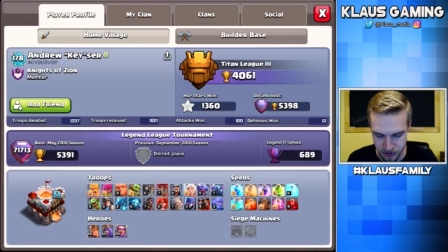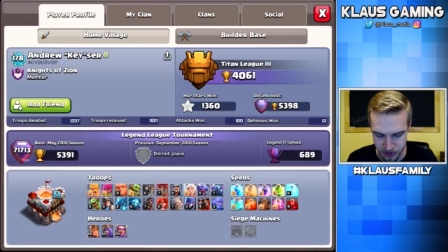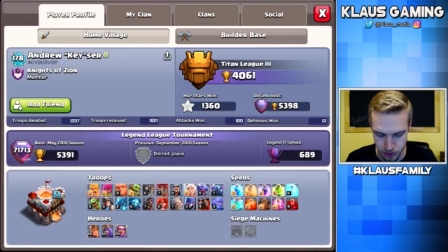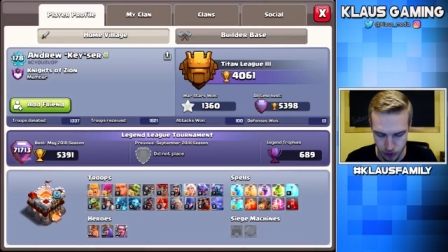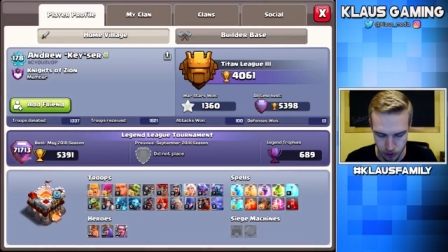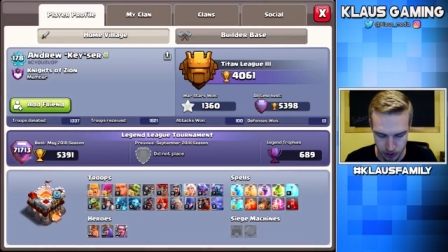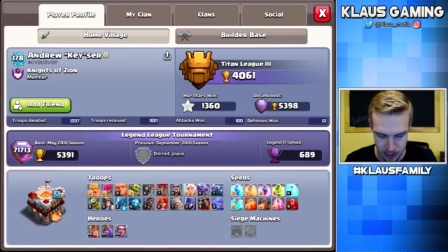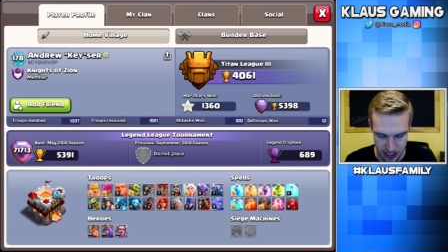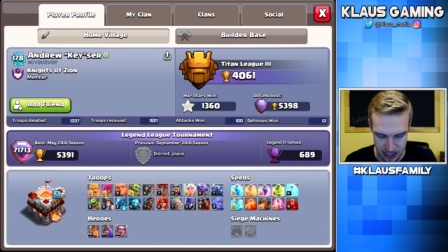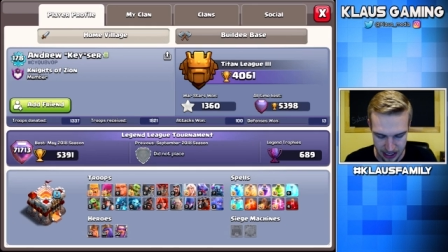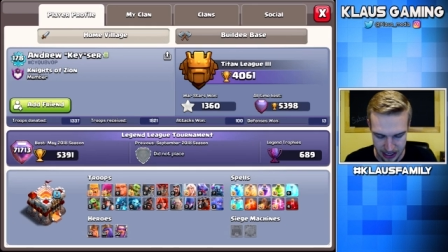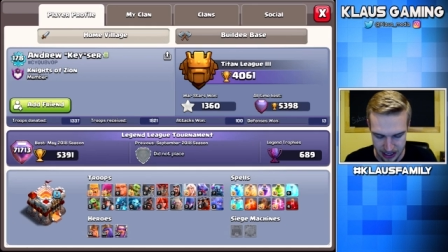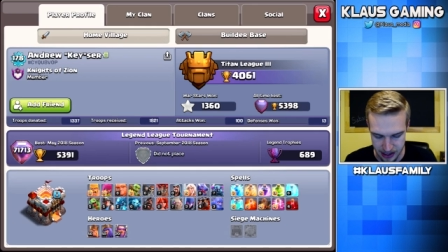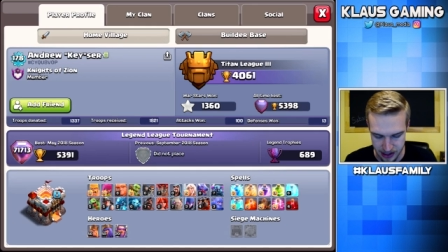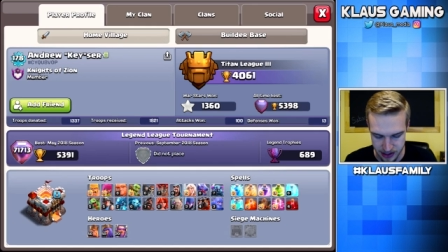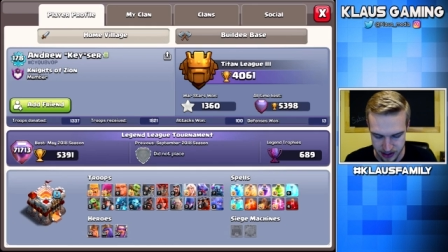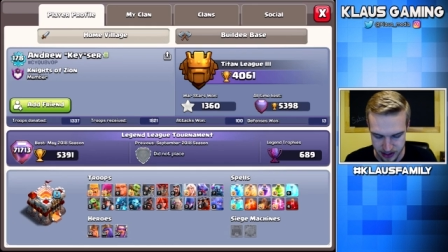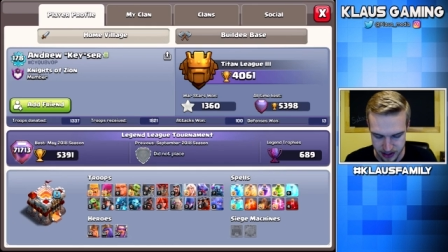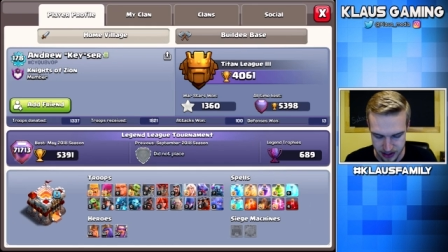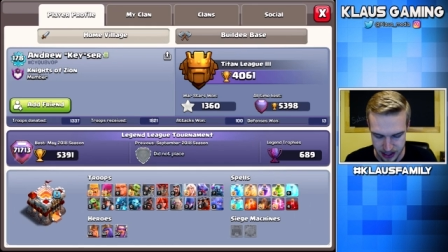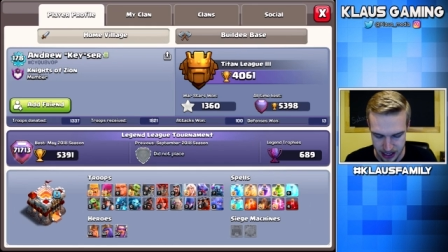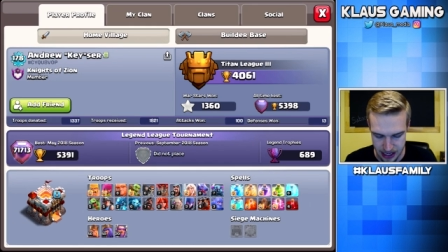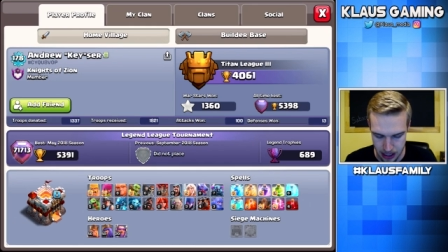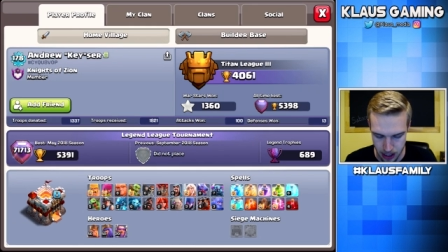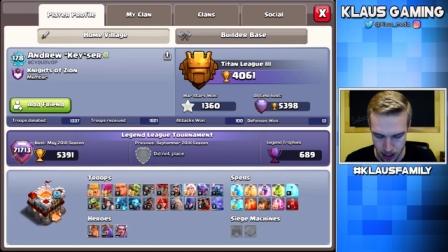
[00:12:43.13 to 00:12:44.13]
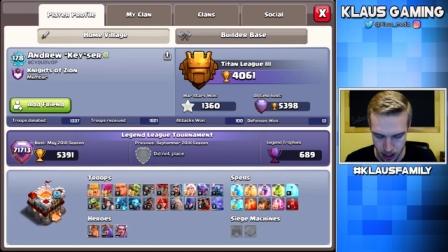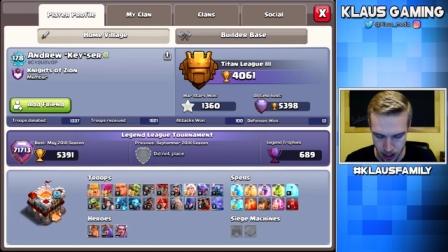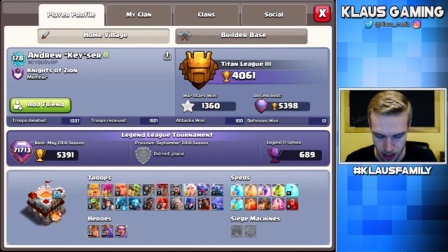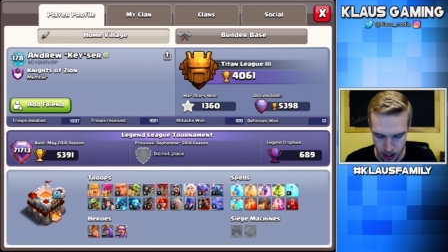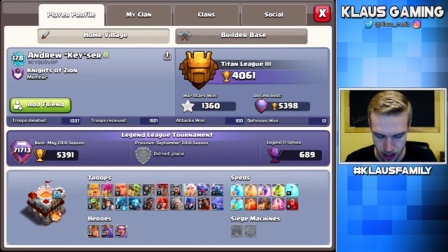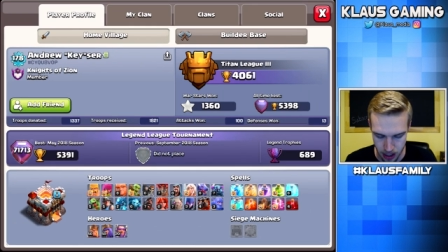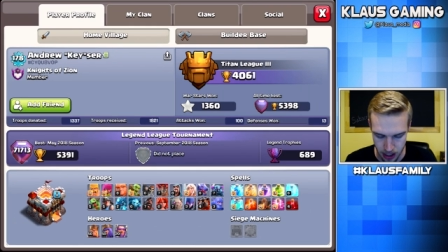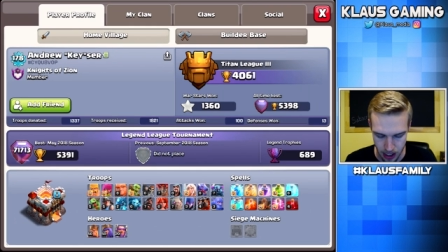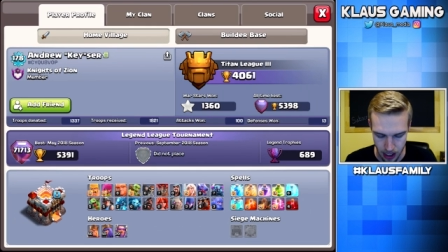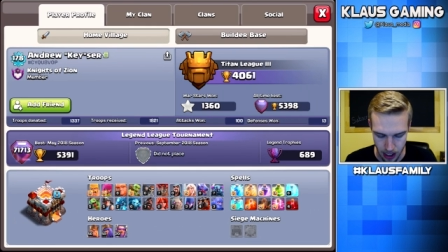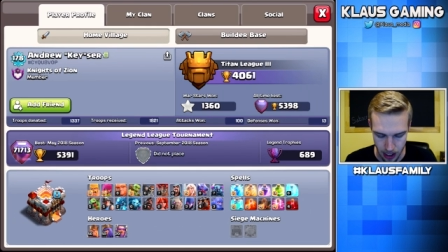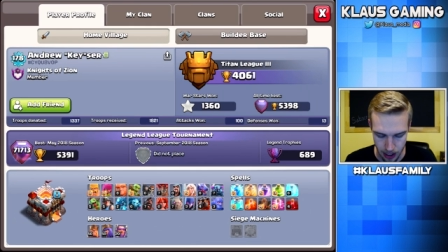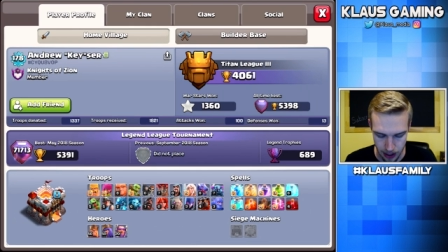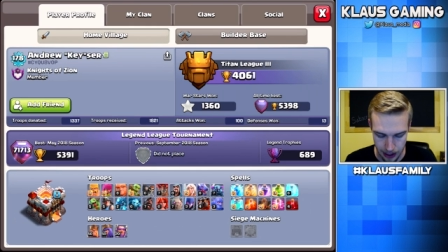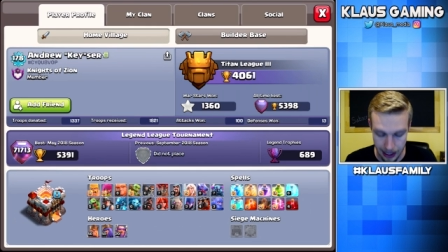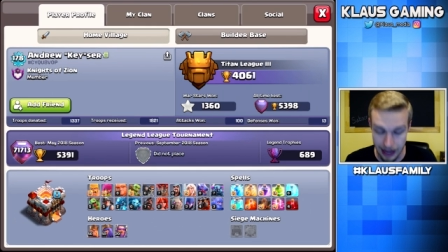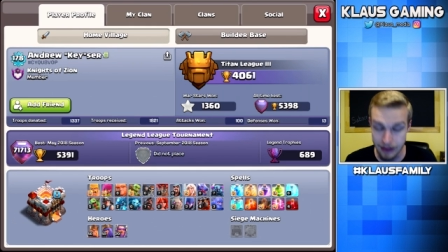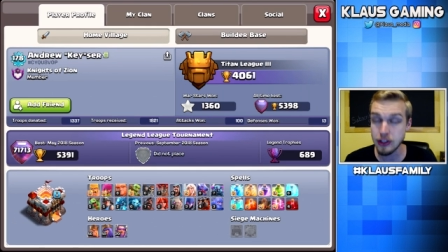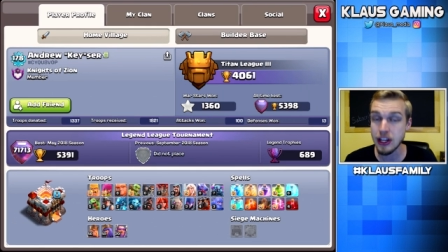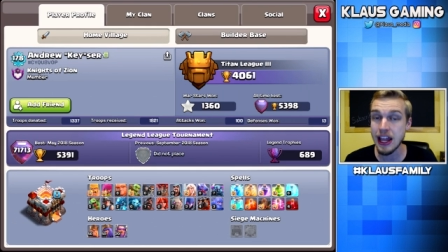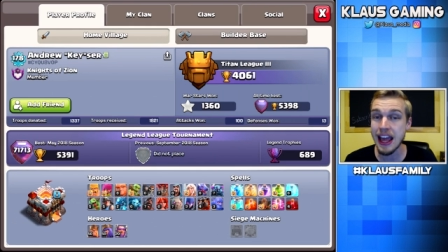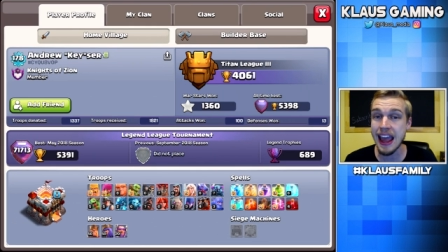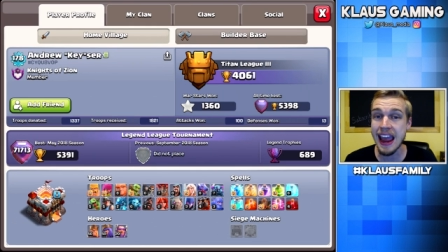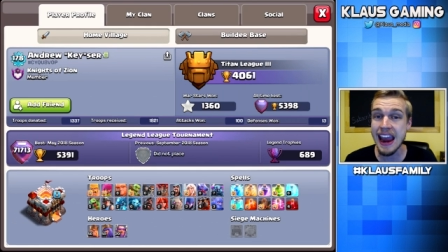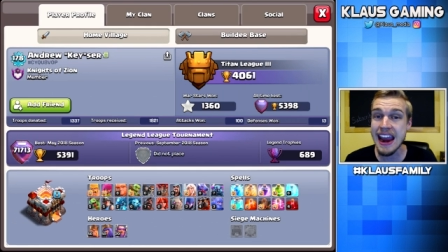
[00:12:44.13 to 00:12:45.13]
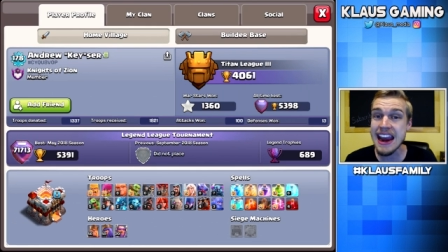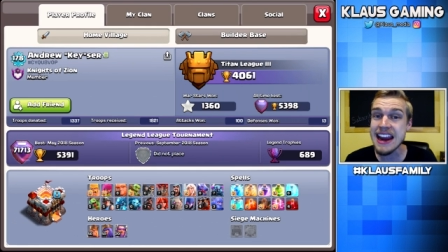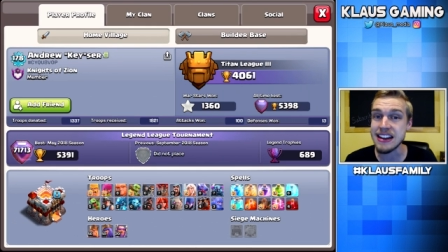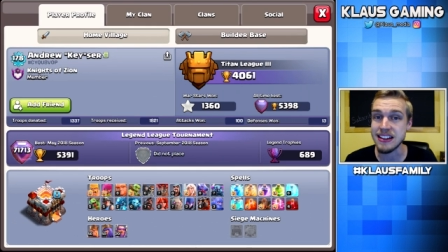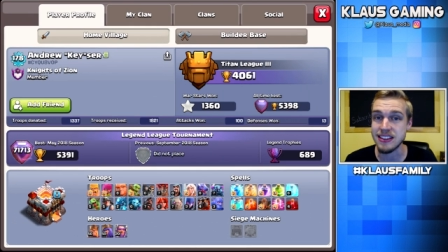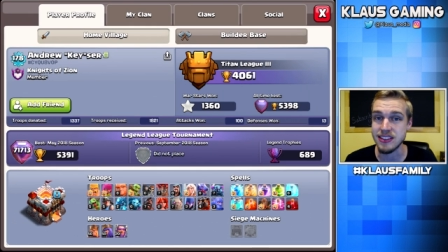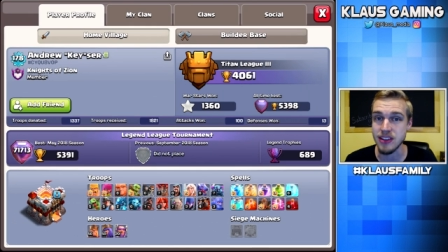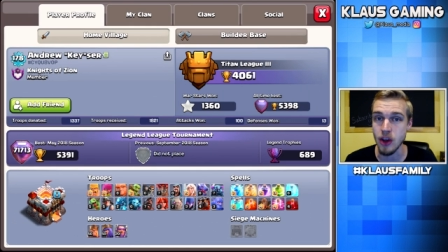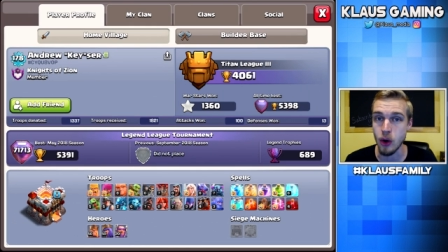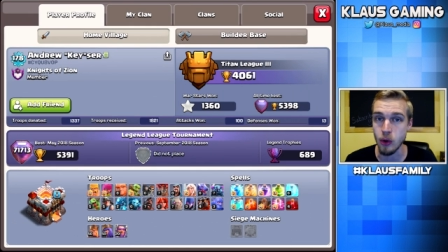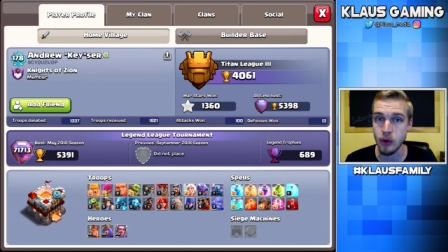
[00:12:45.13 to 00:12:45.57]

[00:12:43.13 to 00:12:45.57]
let's look at his thing here. Level eight.